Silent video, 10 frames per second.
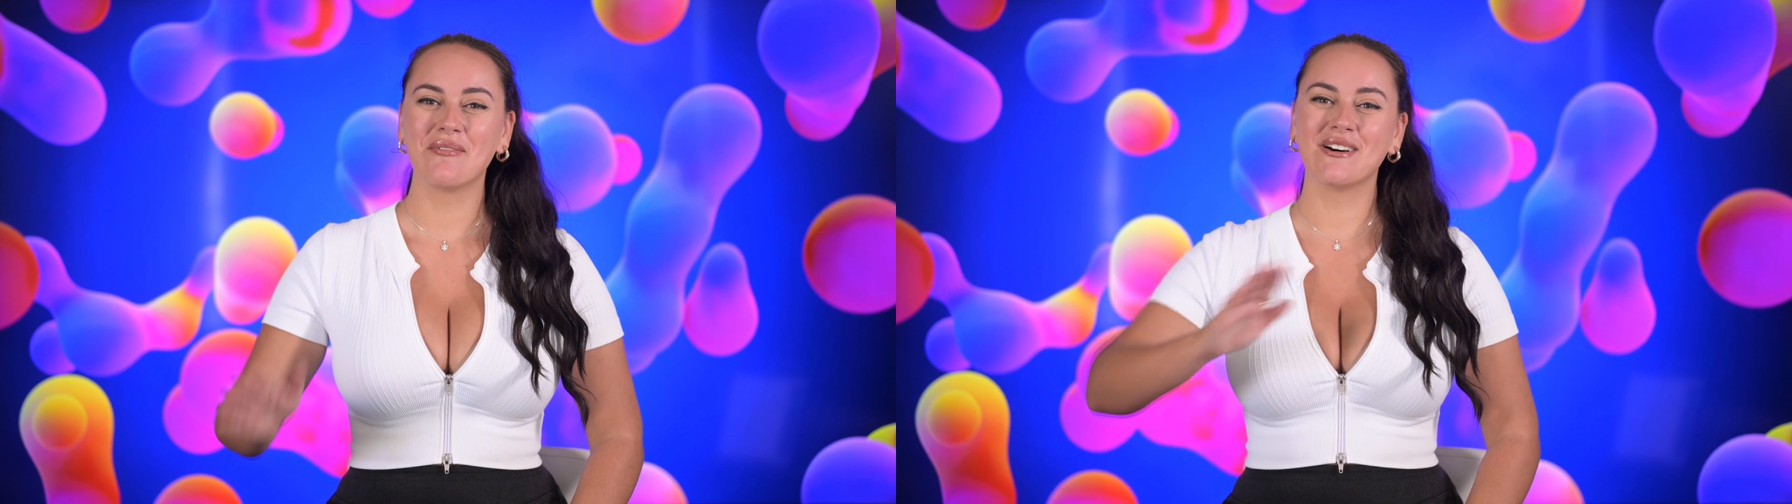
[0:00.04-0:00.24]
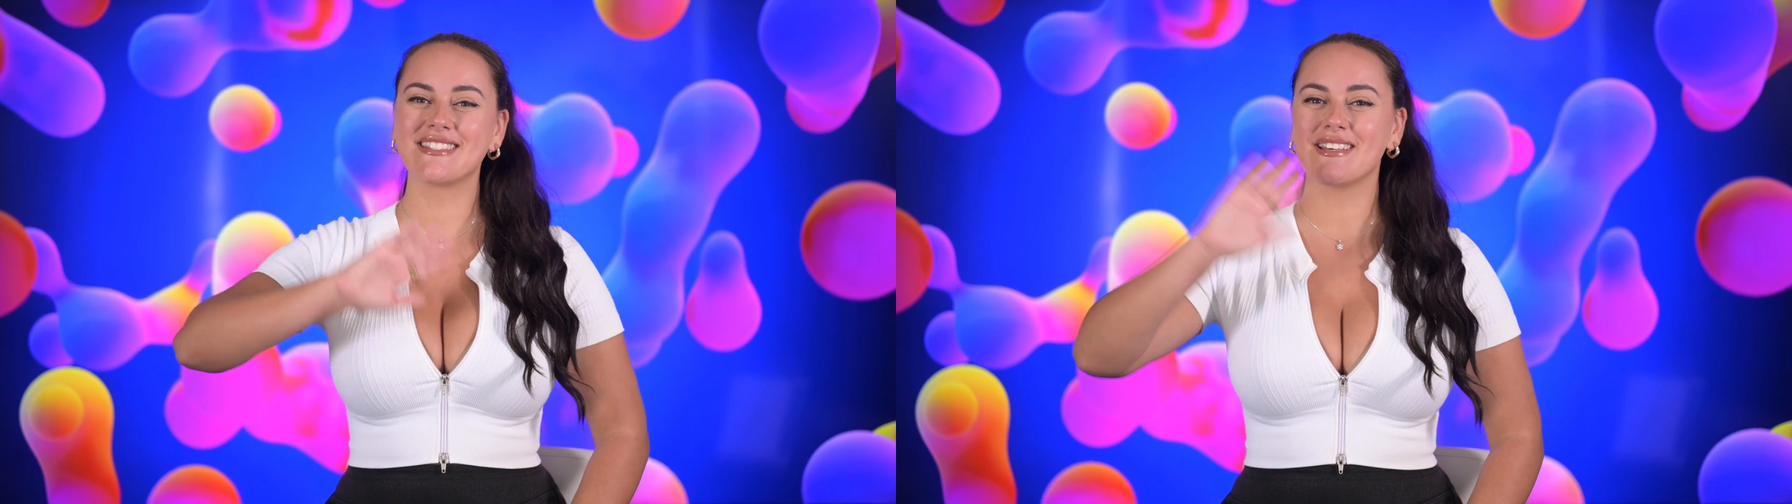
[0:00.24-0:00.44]

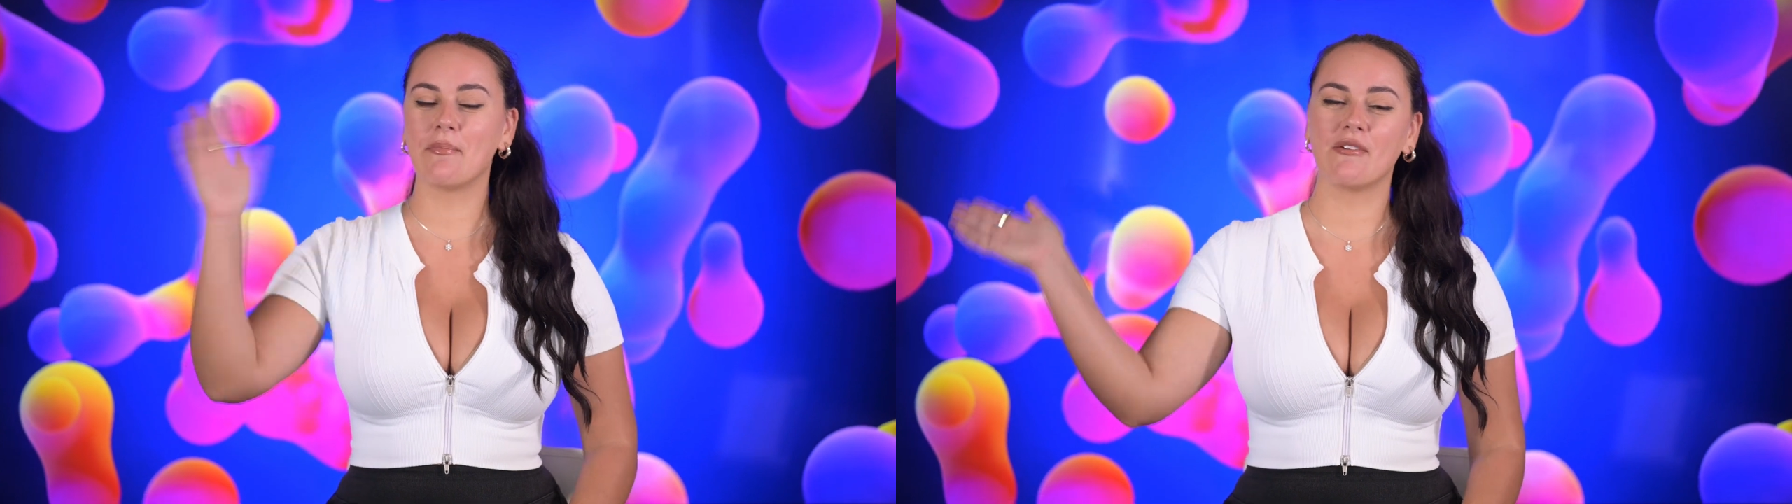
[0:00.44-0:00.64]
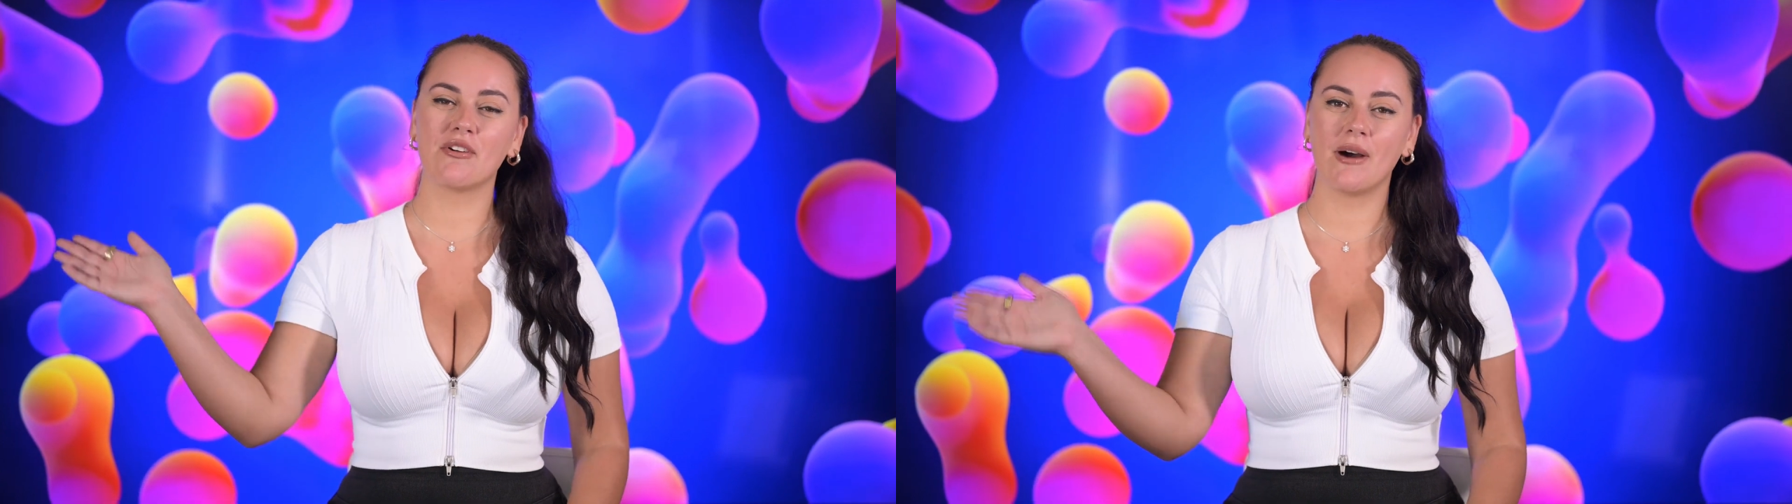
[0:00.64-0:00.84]
What's
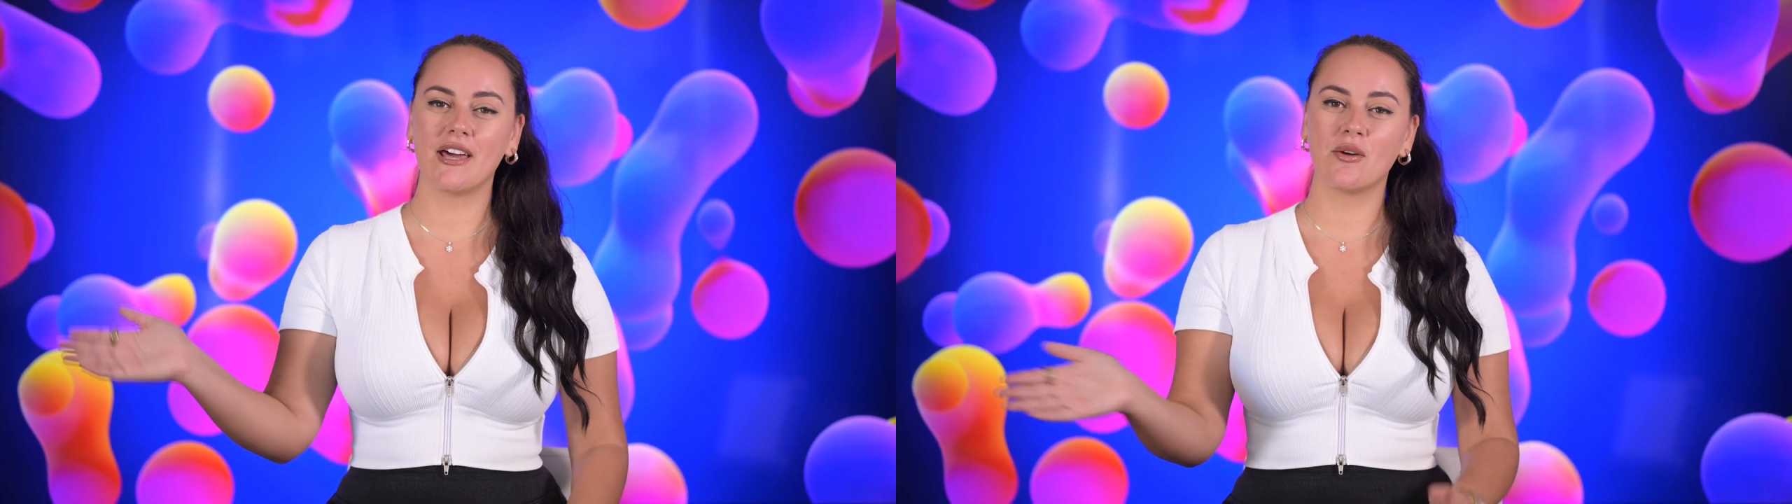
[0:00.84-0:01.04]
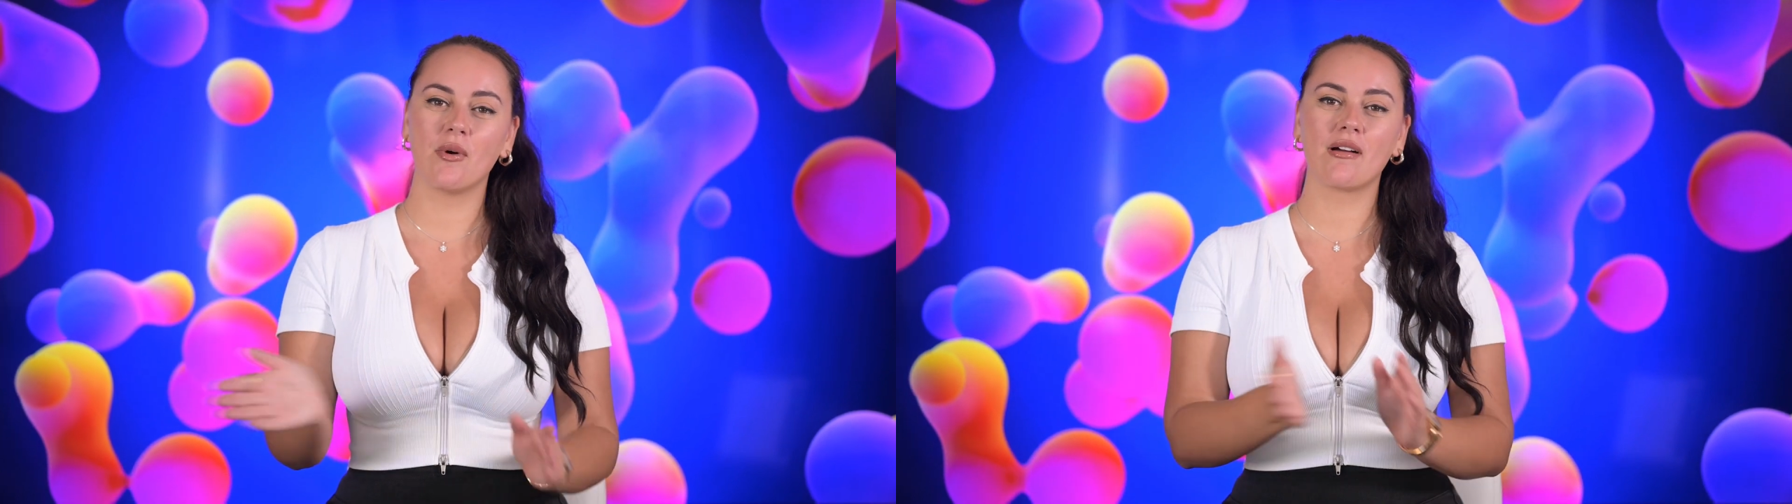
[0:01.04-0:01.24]
up
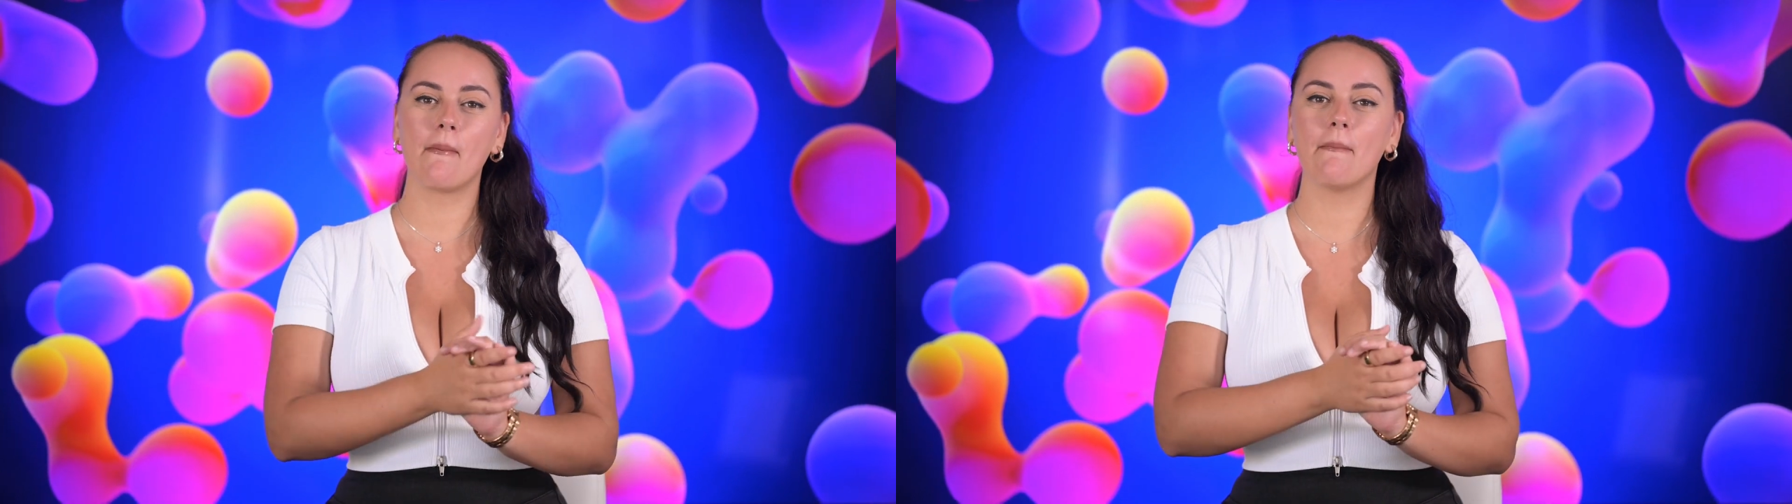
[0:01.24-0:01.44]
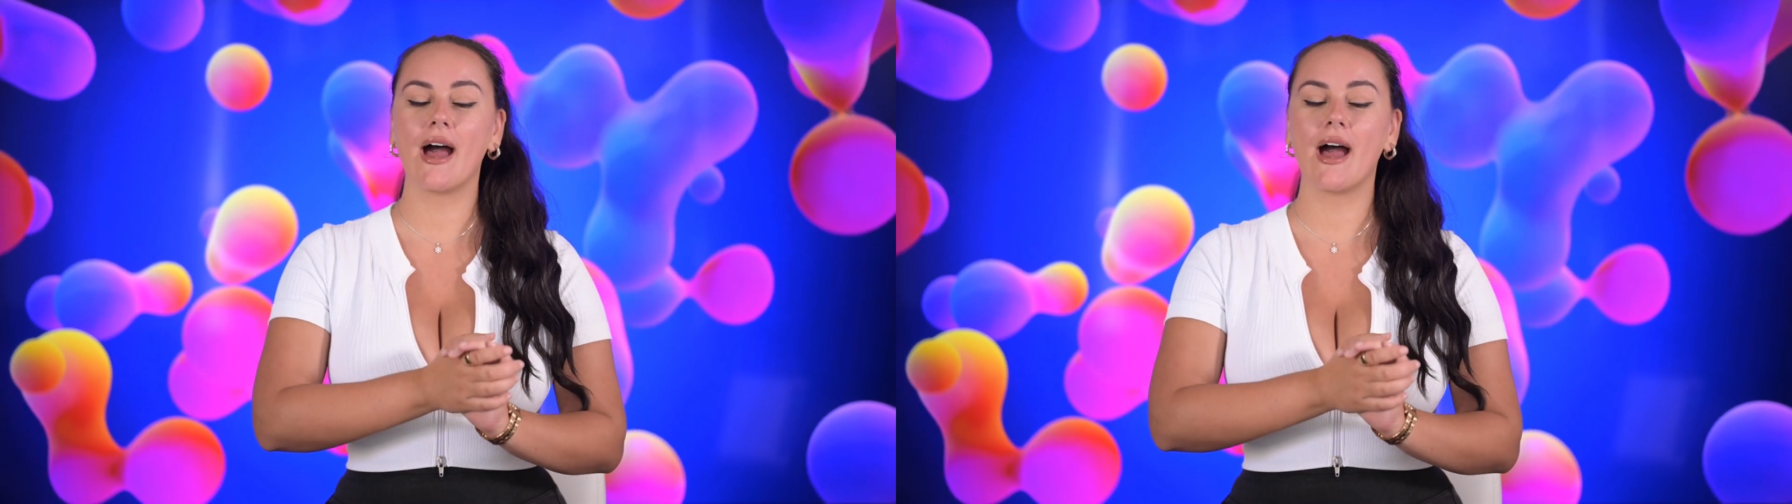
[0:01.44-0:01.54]
everybody? Welcome